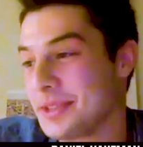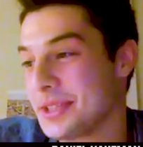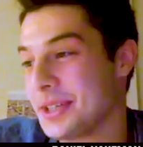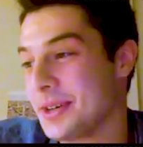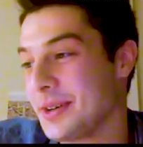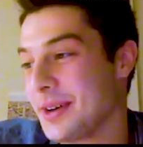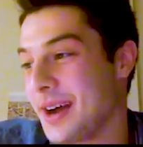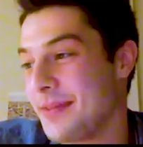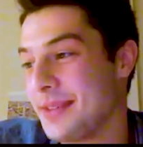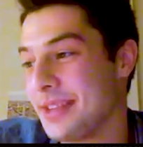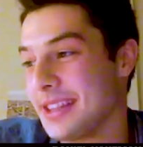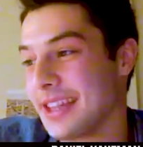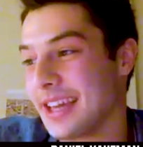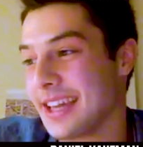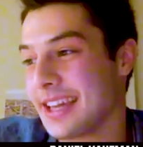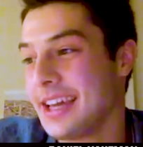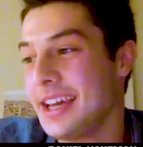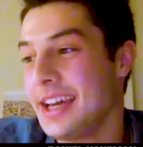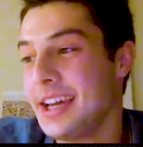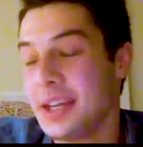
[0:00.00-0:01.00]
So I mean,
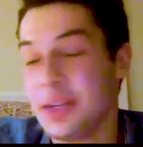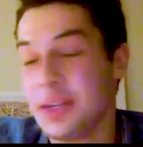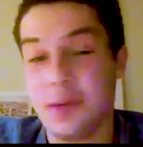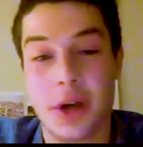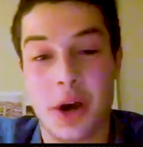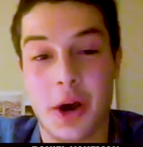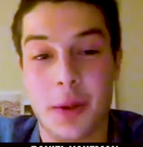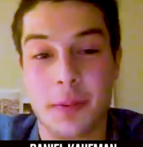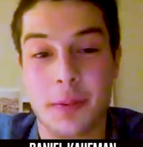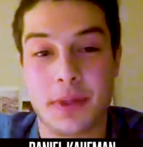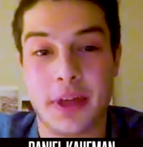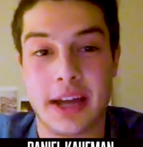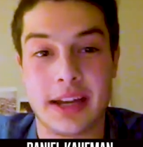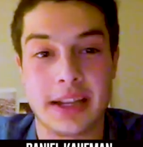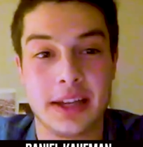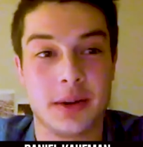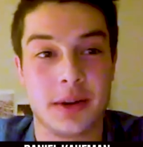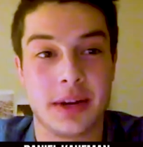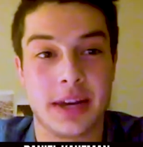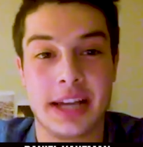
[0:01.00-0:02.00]
like, you'd hope that
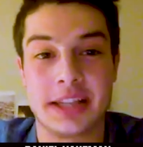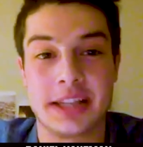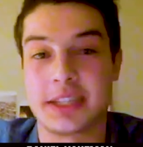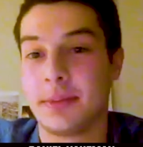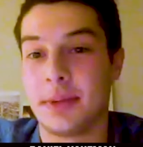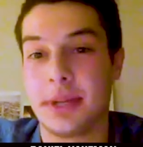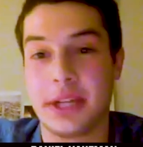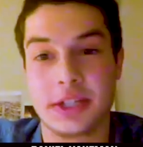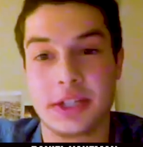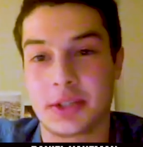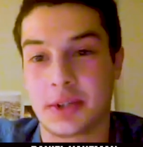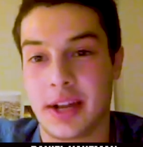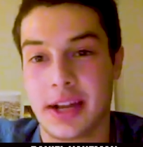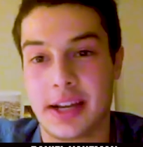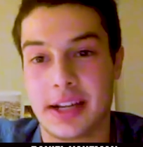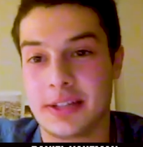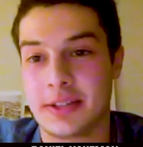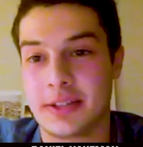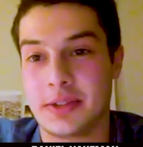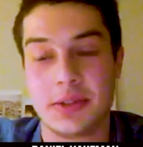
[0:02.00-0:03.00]
guys can be
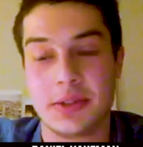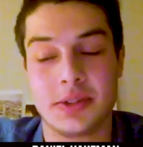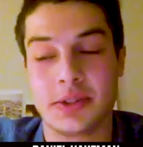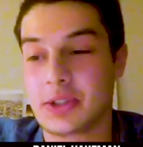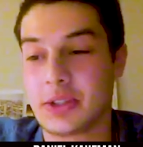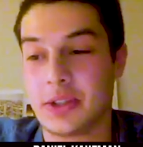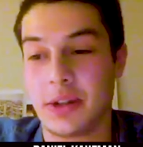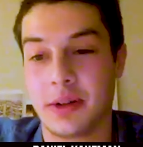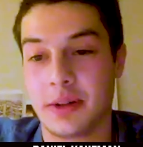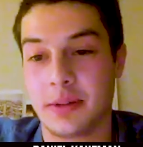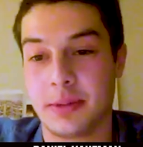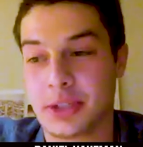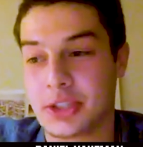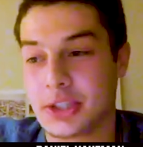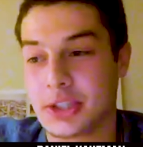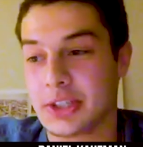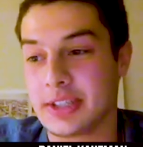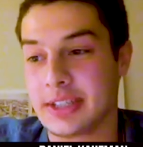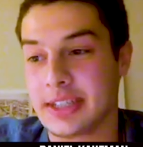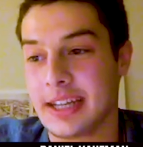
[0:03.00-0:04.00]
integrated slowly but
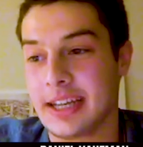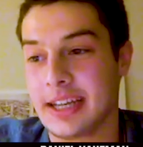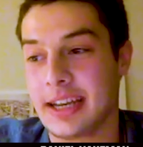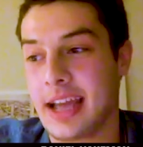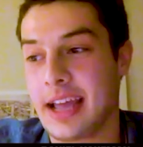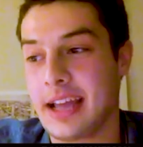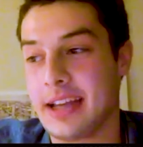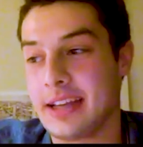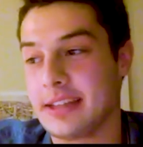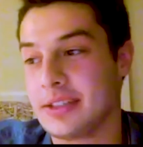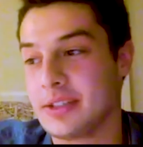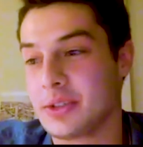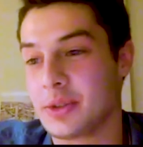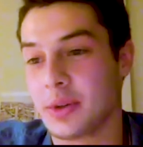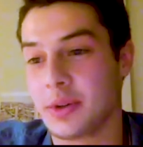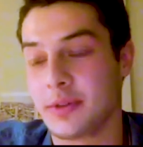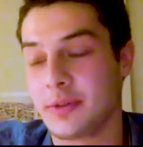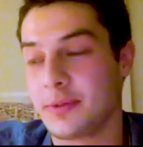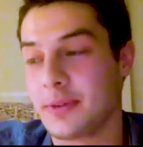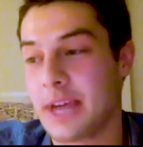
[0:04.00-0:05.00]
surely and
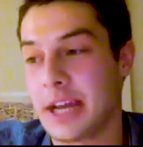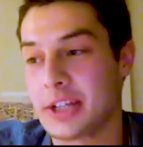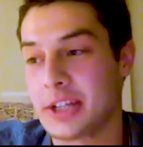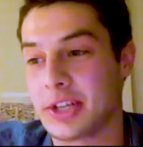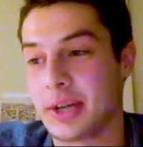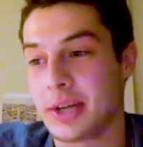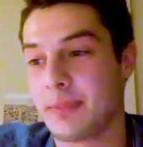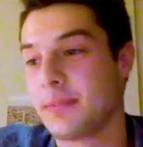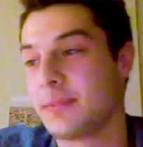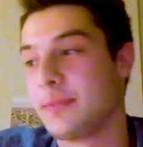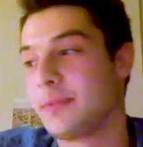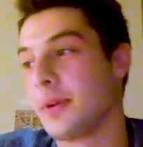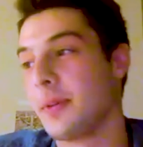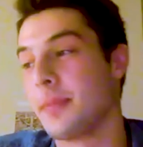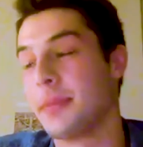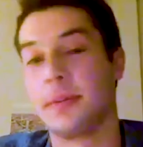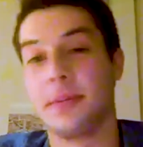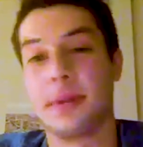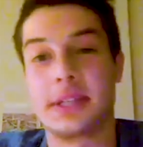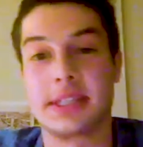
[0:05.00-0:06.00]
sort of catch up
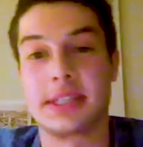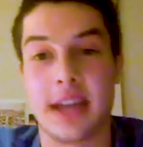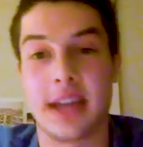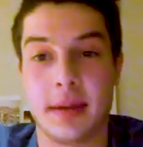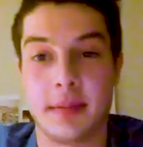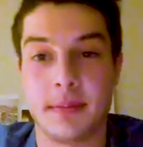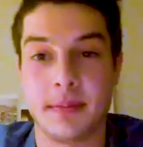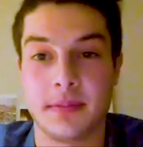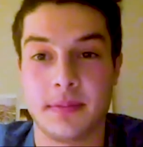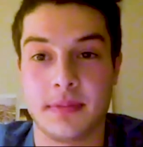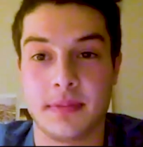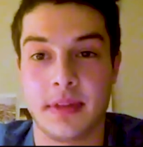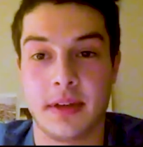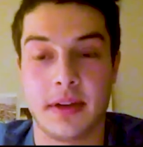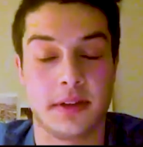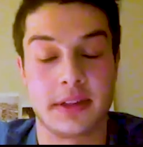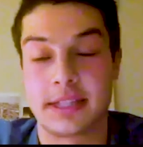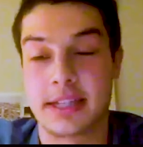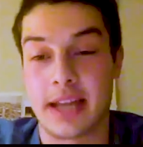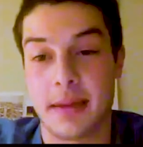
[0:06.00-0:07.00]
from the missed time
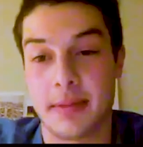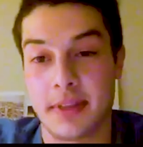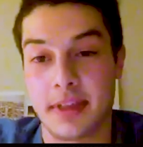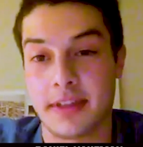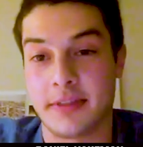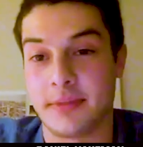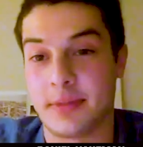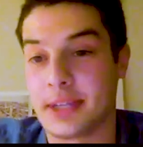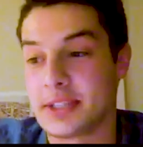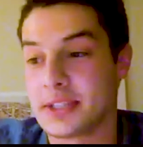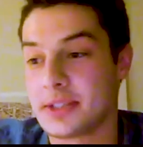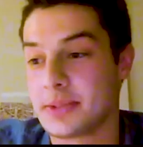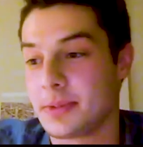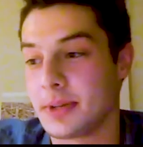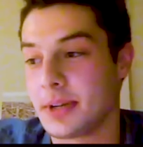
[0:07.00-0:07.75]
or the time they've missed.